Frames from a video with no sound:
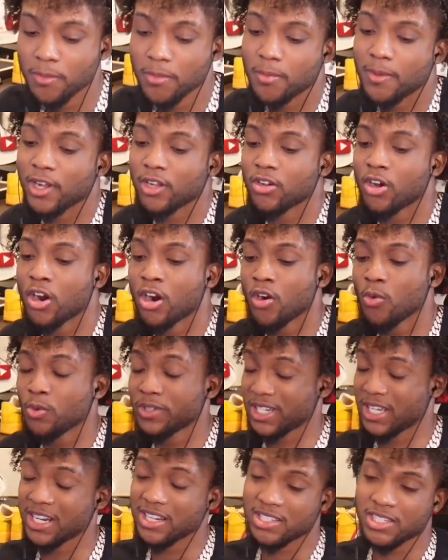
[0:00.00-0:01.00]
If I'm in my
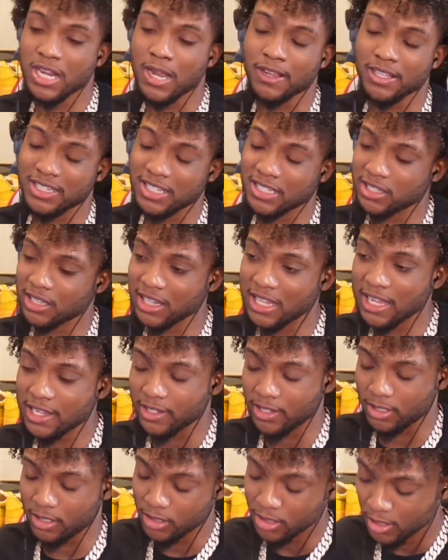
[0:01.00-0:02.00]
car, which I gotta stop because that's
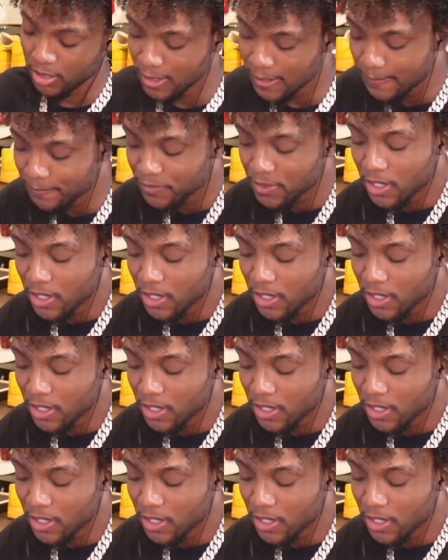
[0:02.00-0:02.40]
lacking.